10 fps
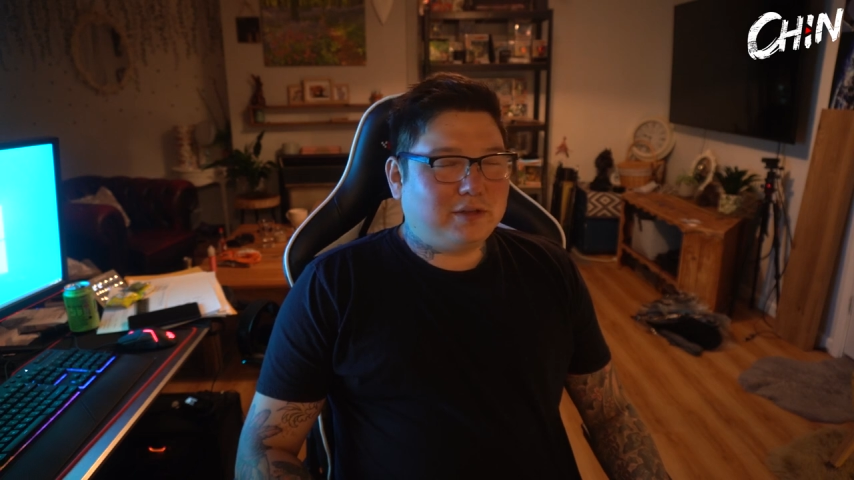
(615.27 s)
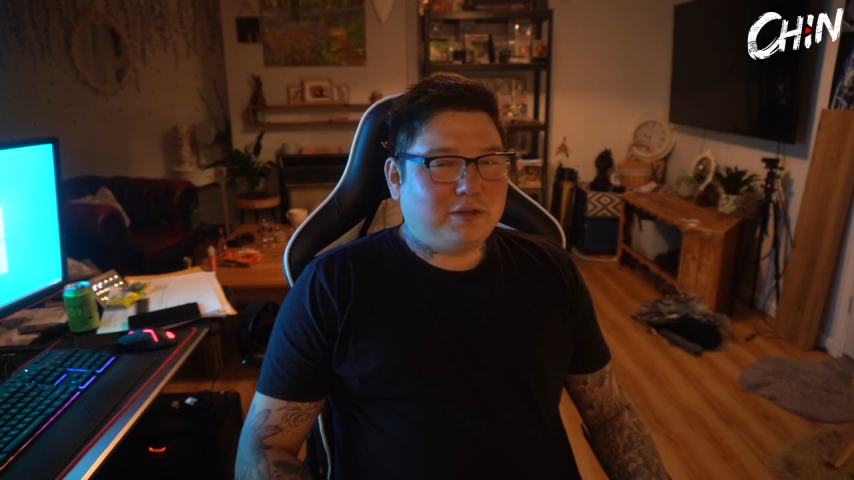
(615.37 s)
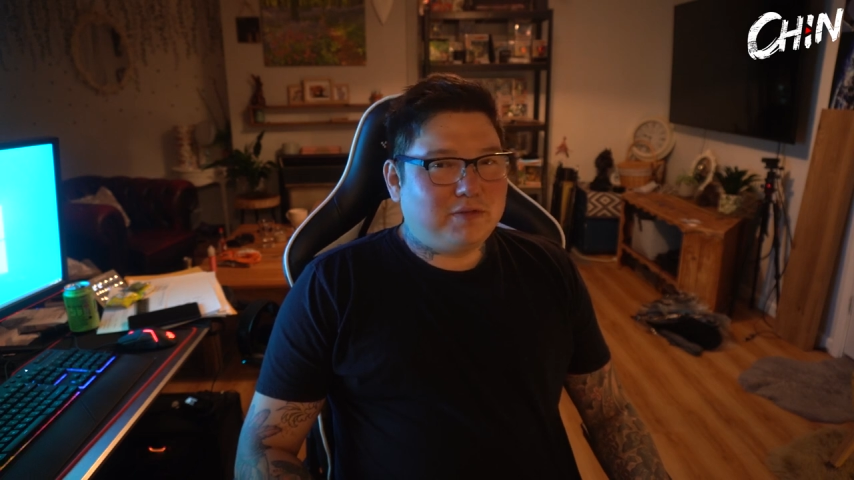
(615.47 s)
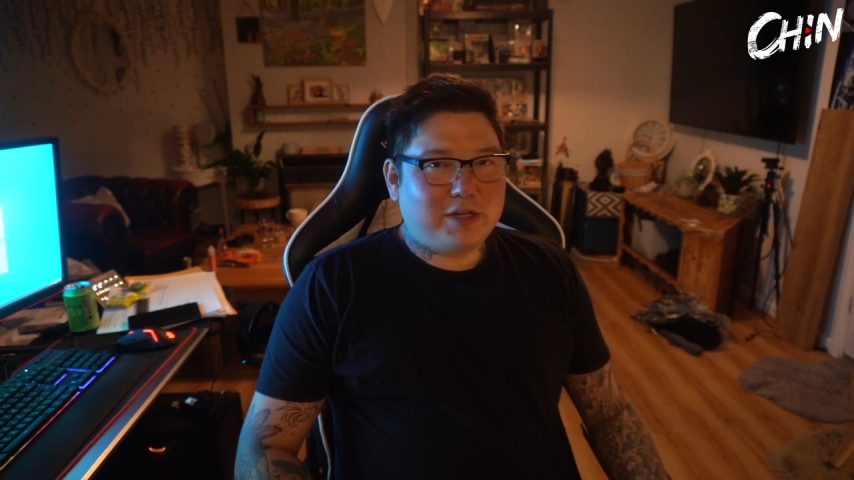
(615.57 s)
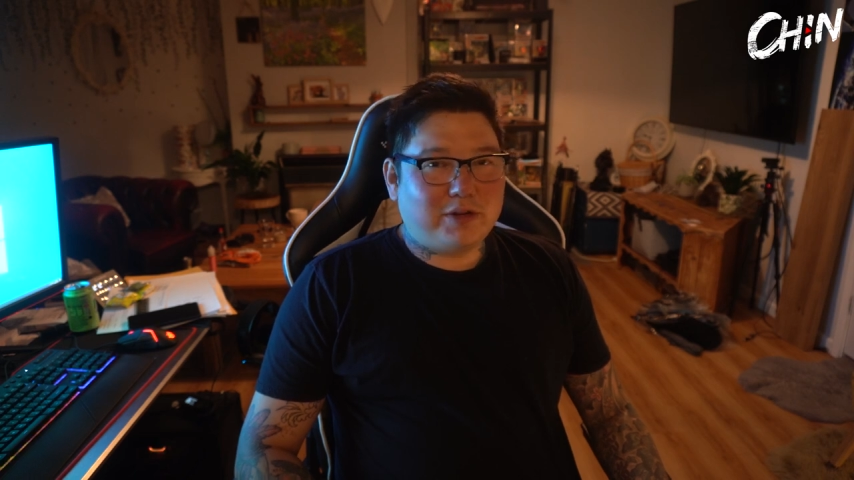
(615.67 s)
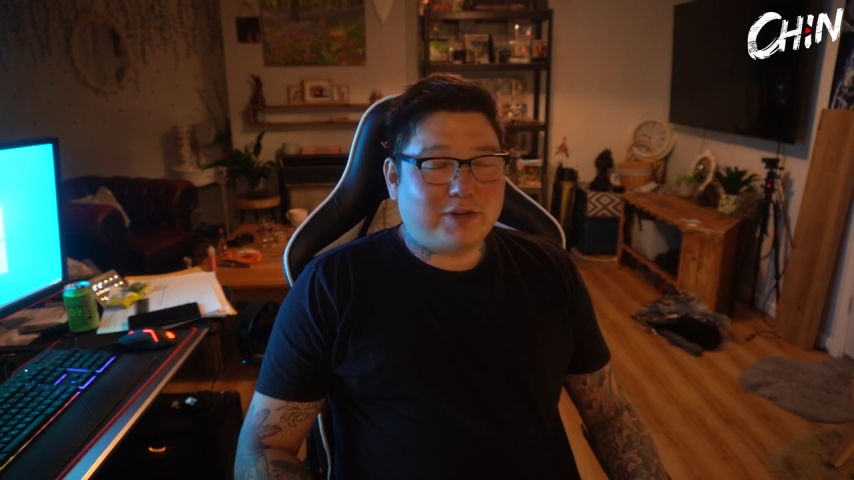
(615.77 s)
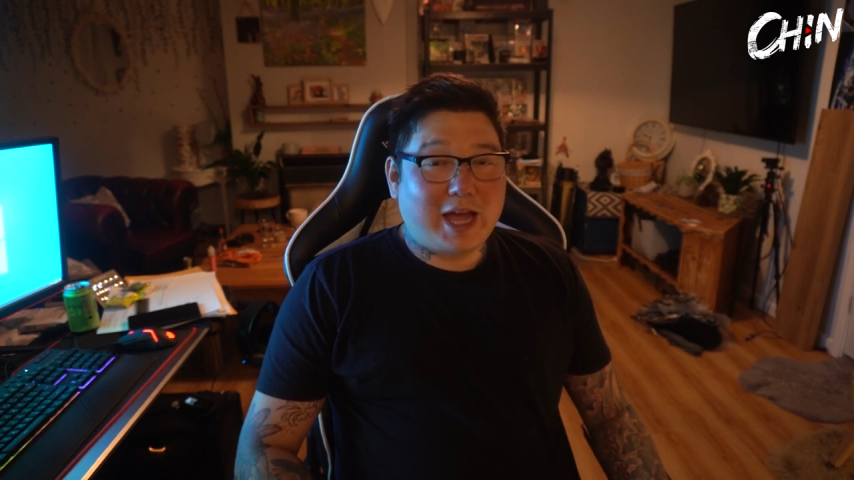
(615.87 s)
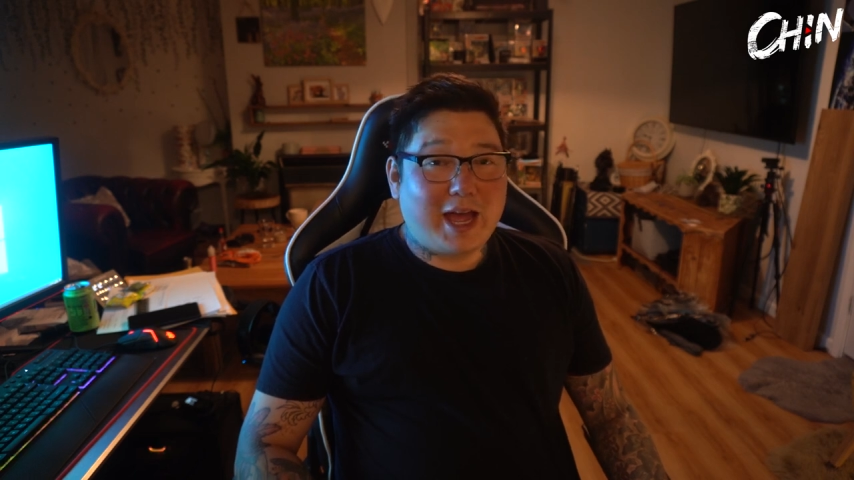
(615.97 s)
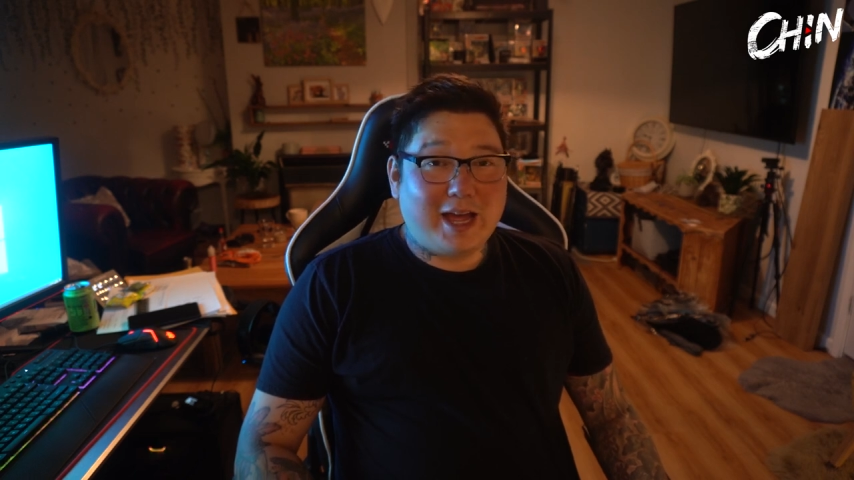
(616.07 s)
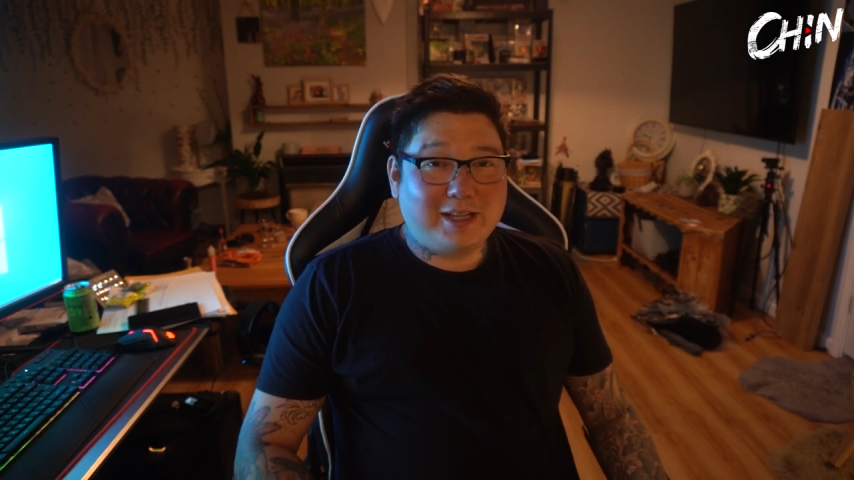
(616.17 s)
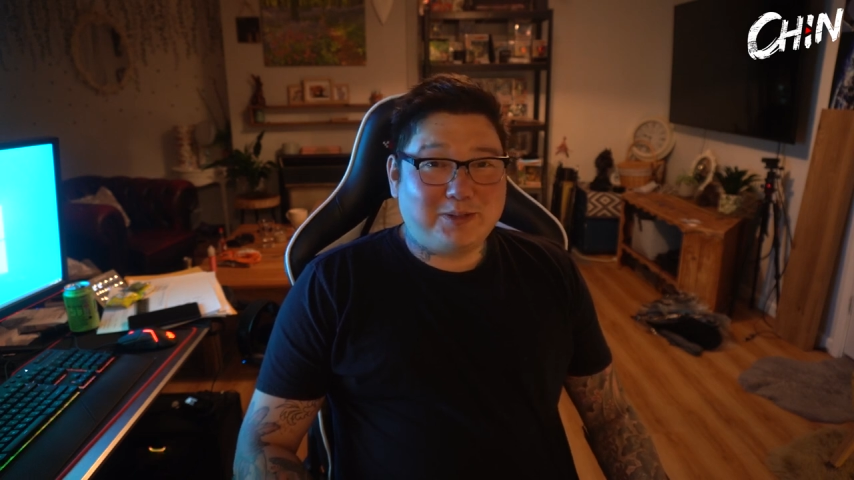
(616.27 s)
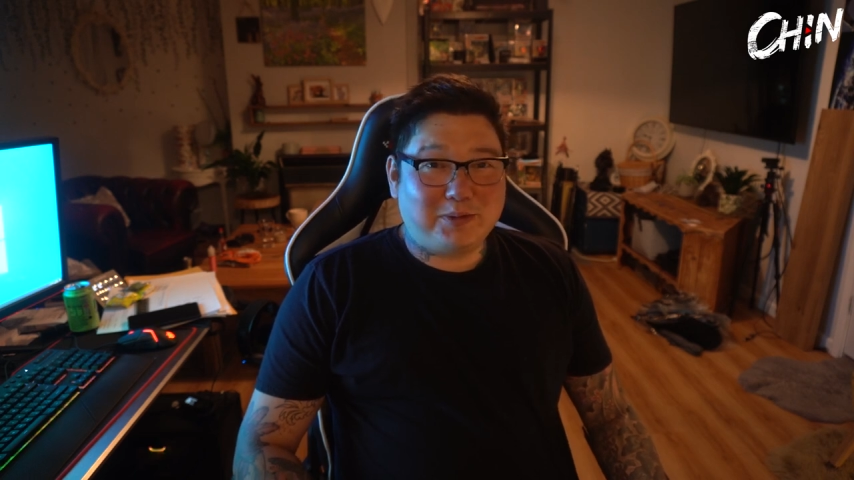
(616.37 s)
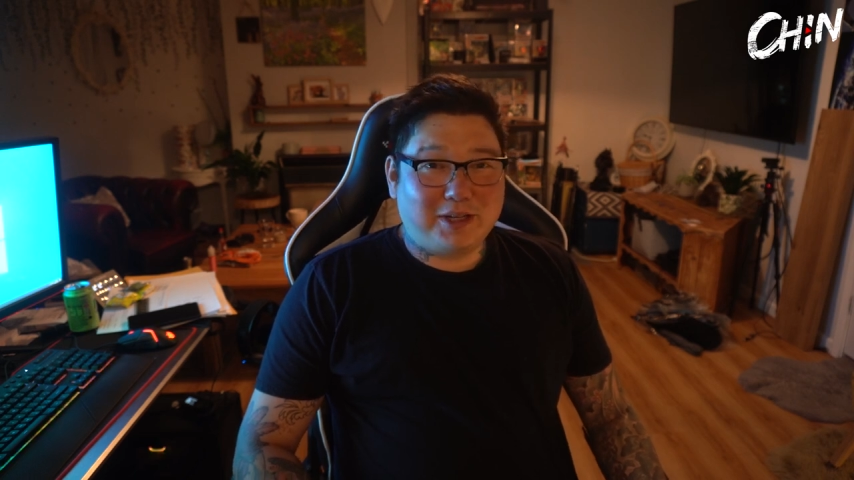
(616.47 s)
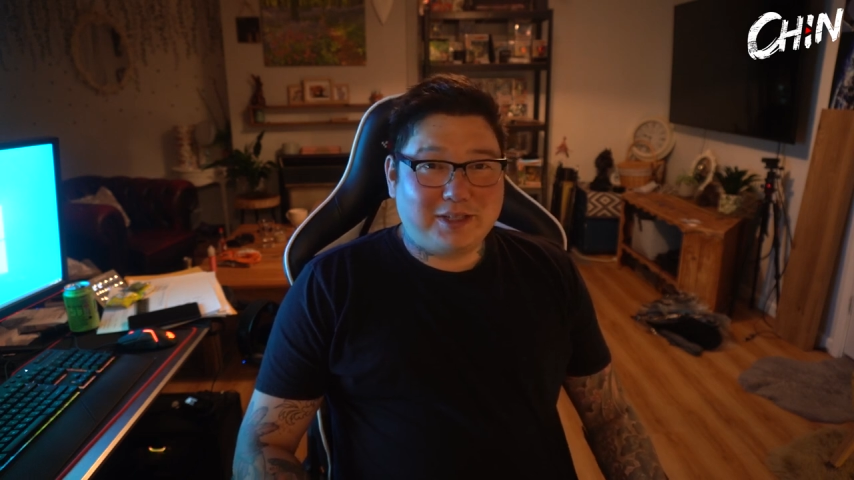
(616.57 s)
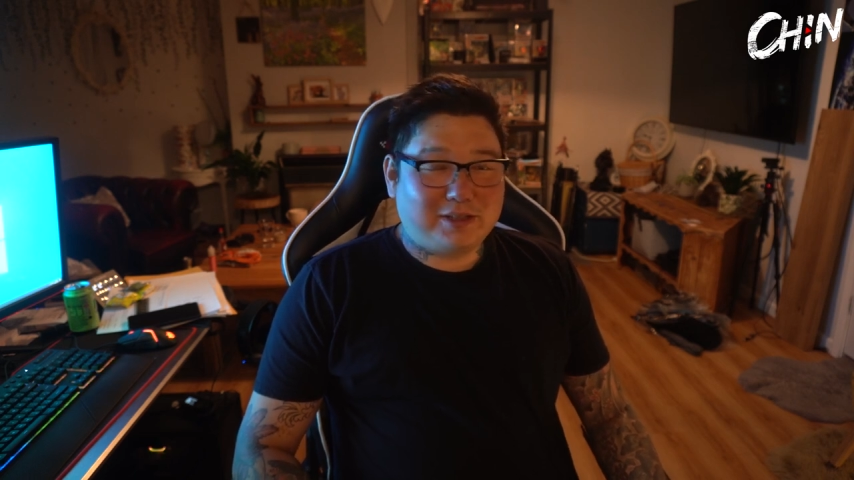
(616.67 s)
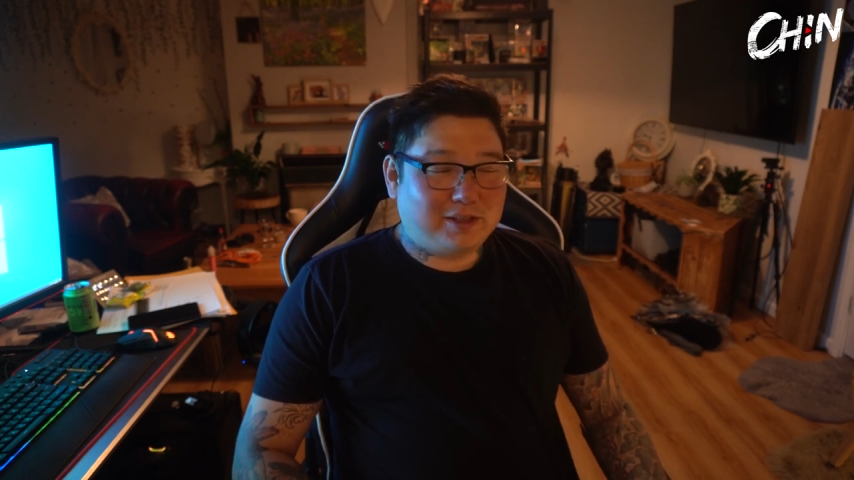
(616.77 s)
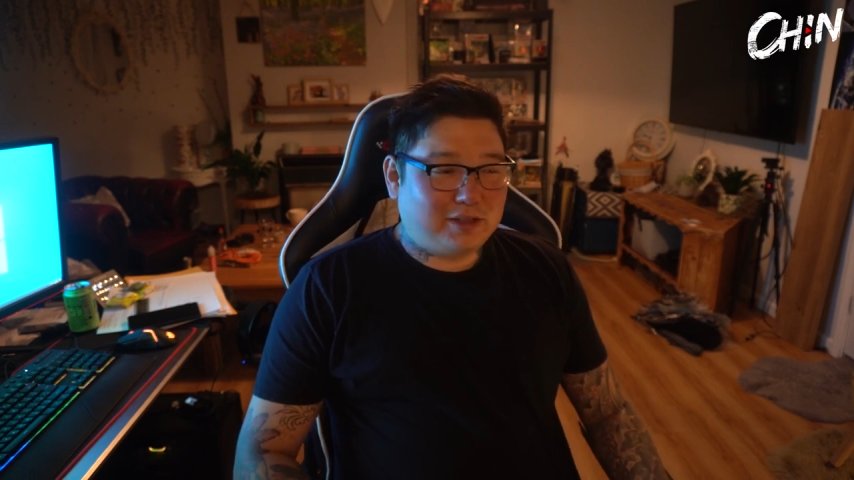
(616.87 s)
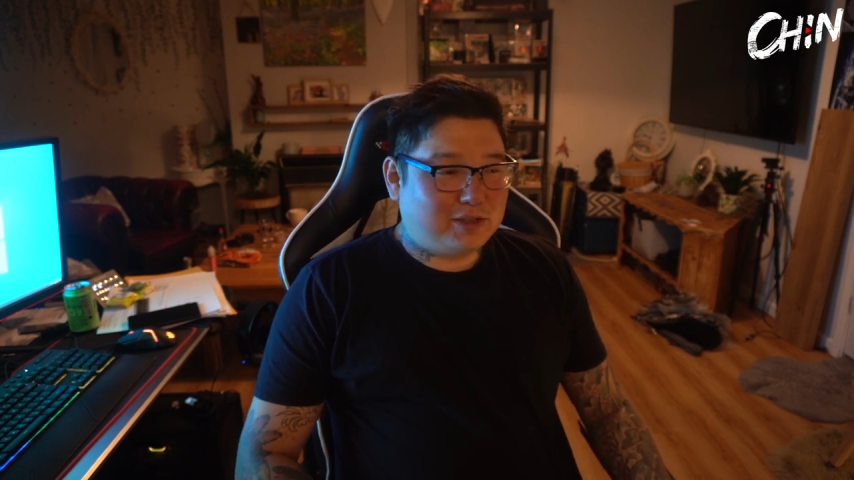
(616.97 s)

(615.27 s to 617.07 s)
I really don't care, to be honest.